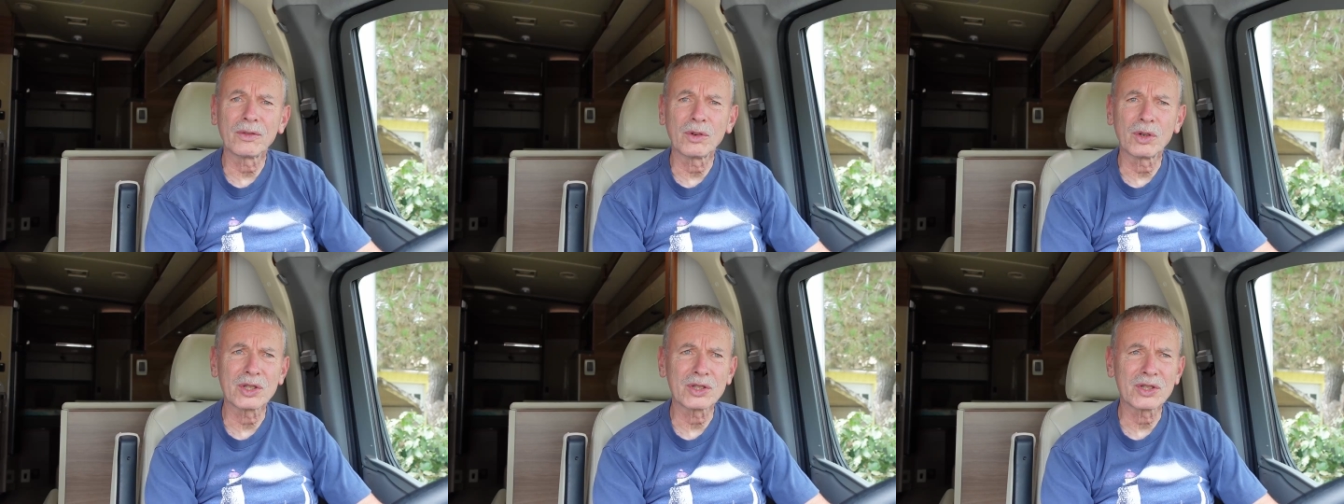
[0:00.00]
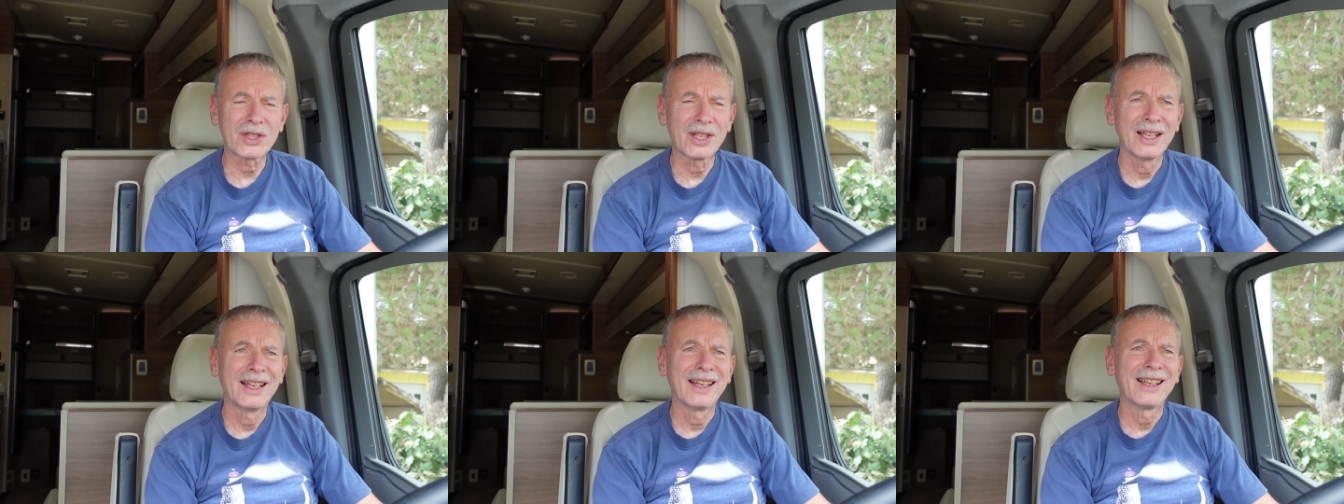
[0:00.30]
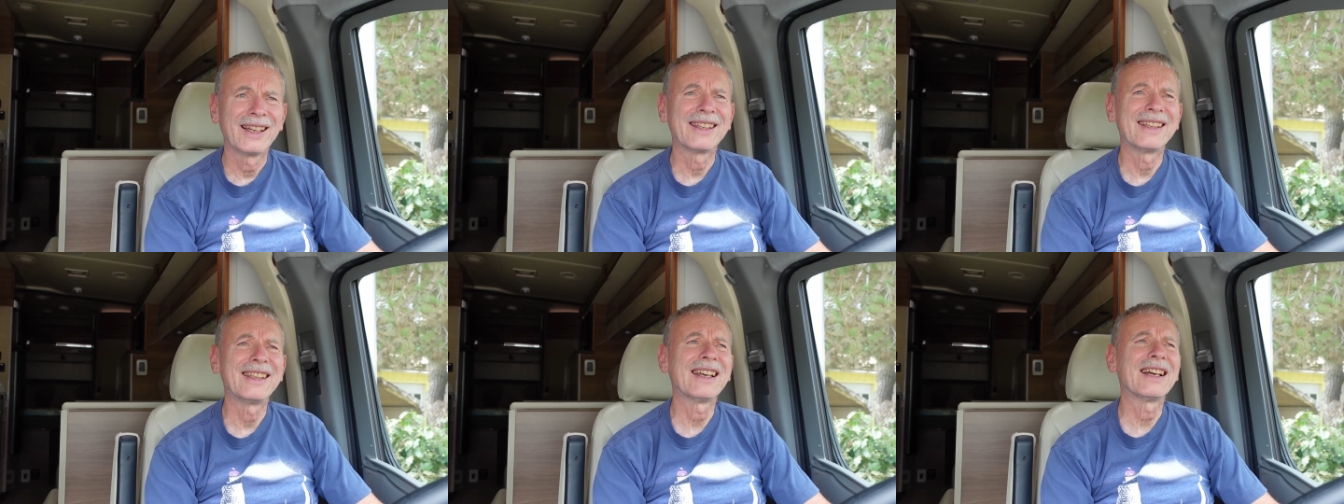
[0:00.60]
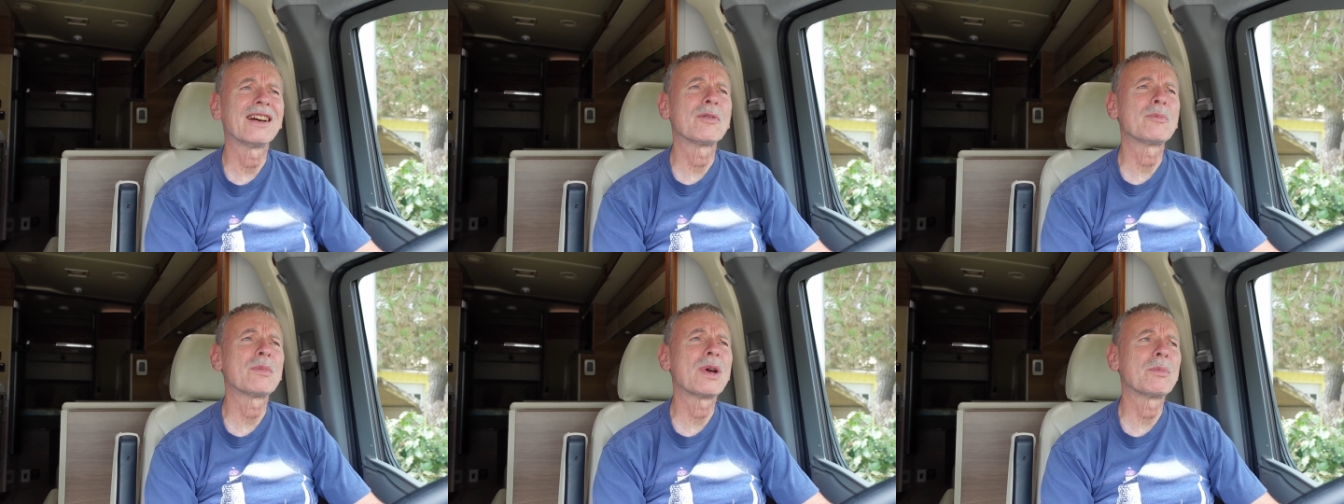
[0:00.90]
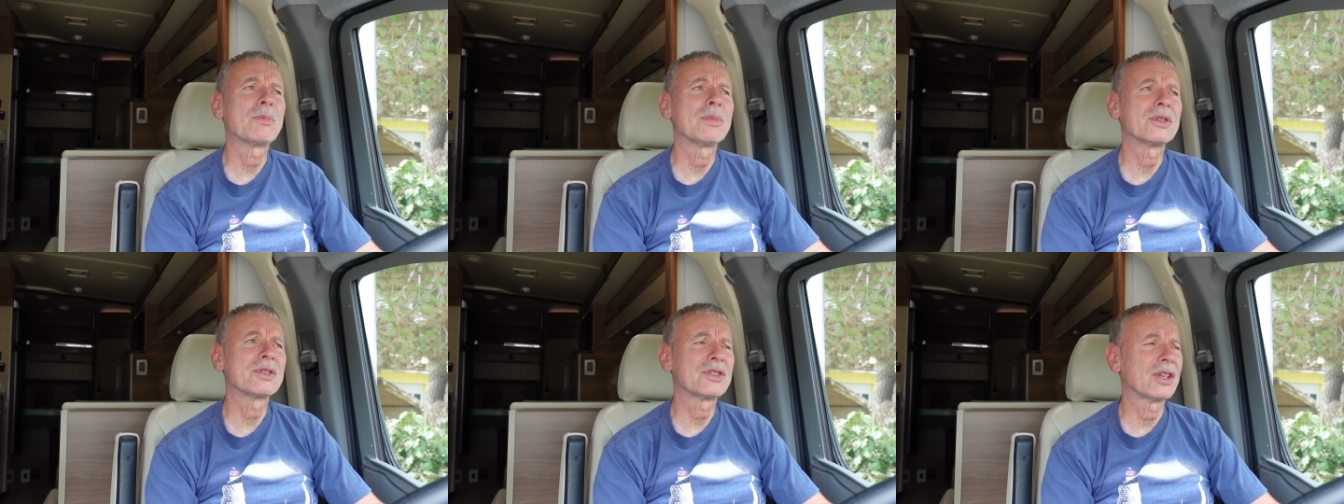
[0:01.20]
was, I
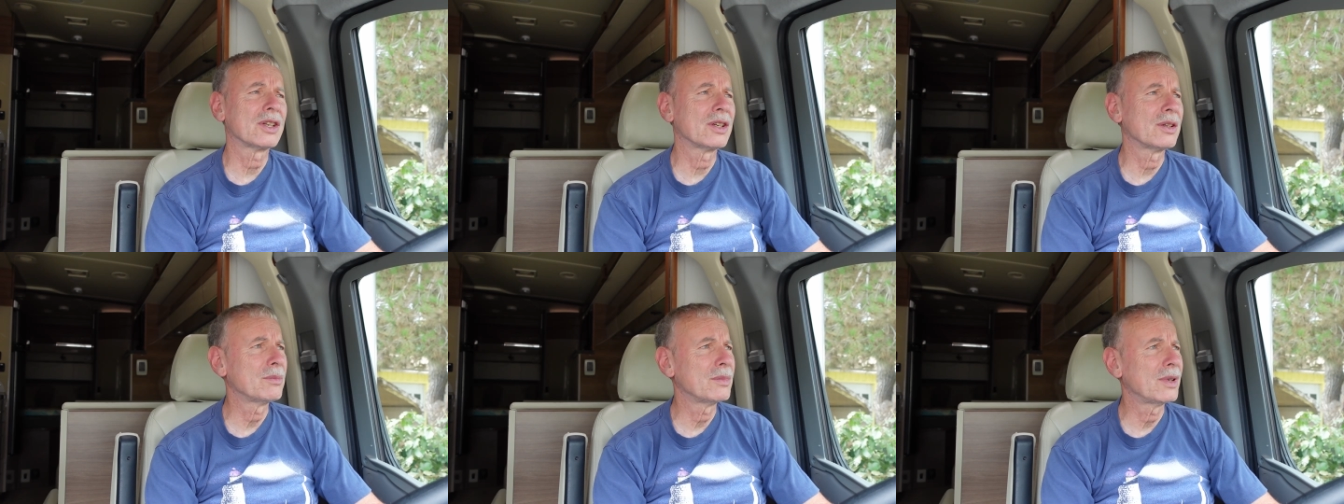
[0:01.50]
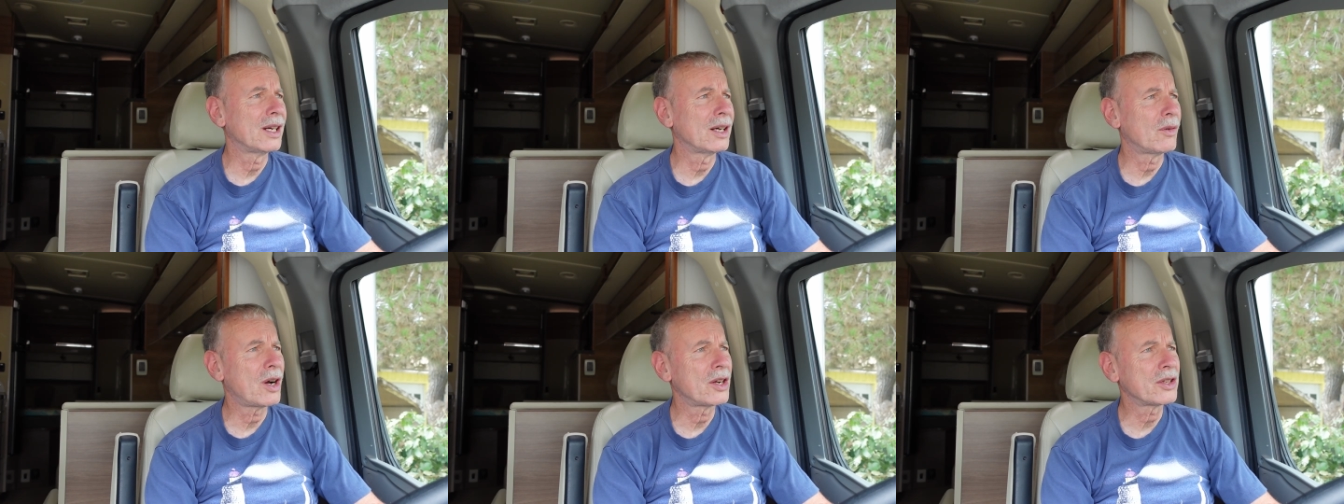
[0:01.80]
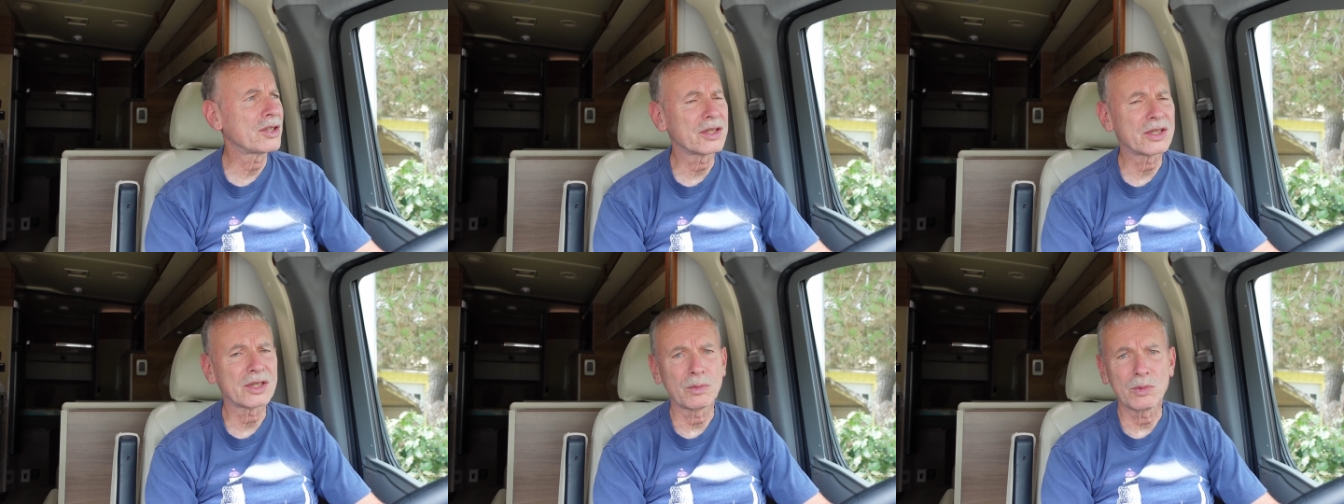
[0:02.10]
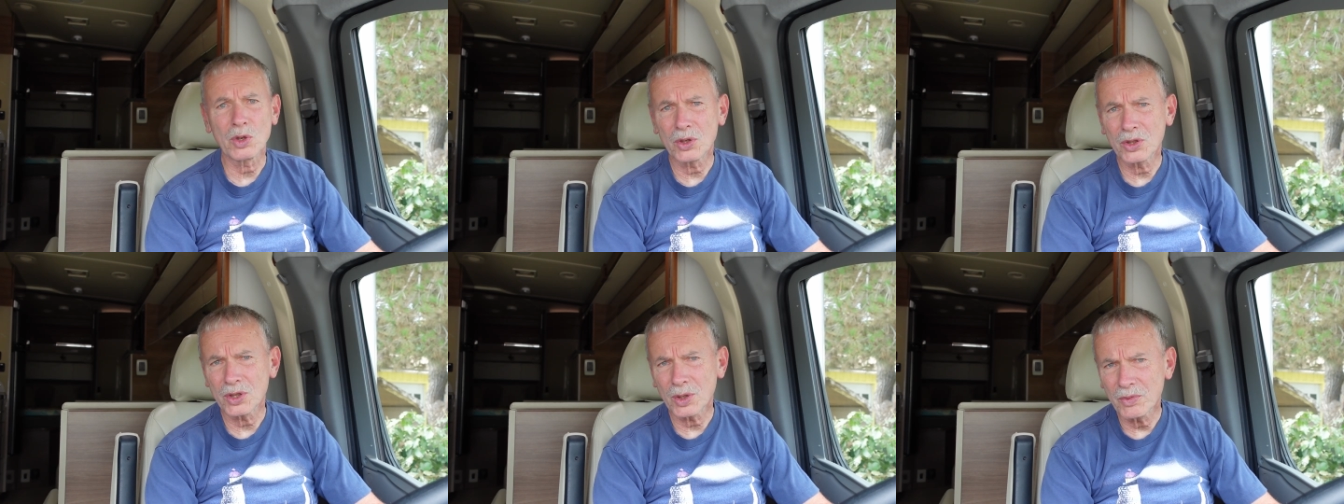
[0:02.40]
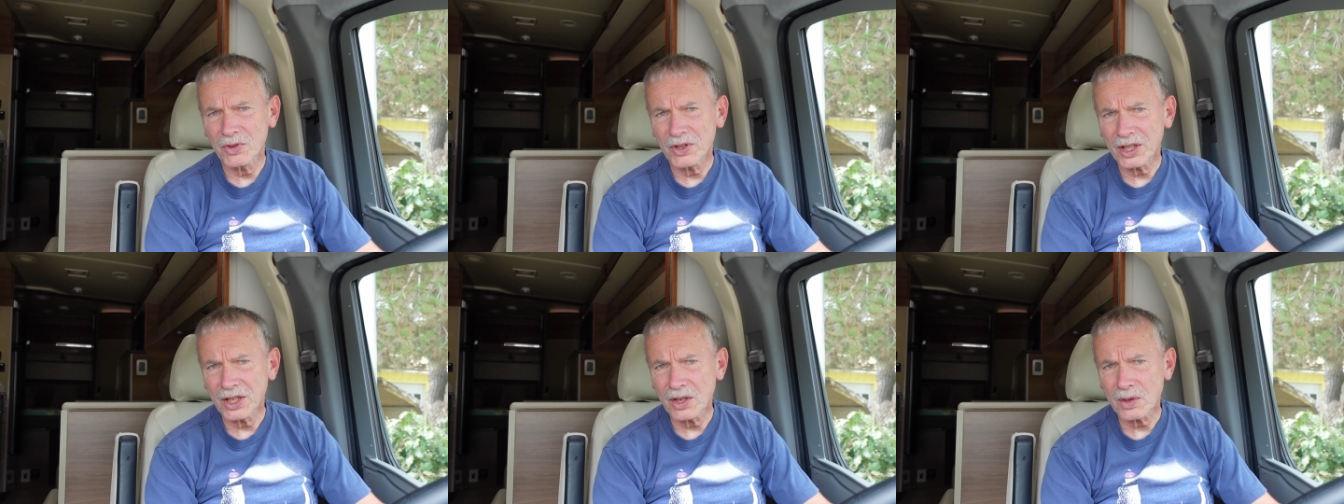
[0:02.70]
remember watching some YouTube
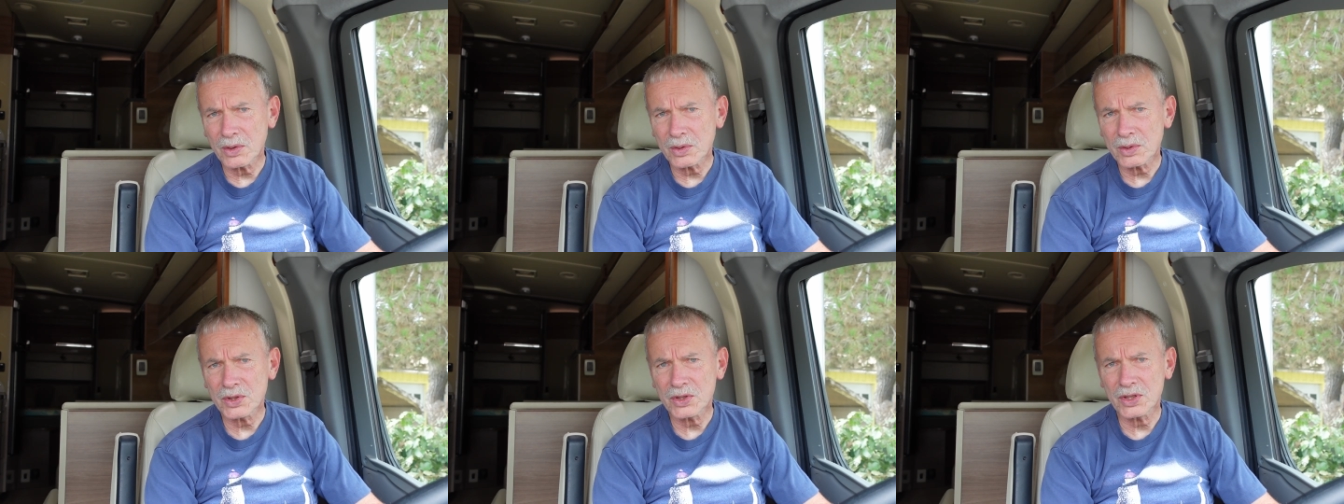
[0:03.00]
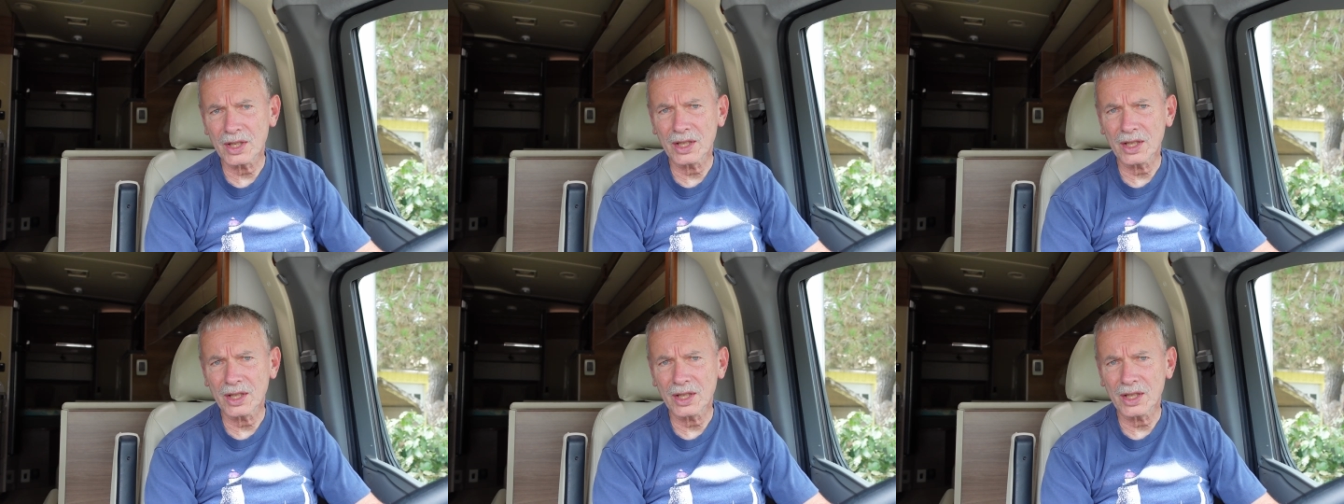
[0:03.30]
videos,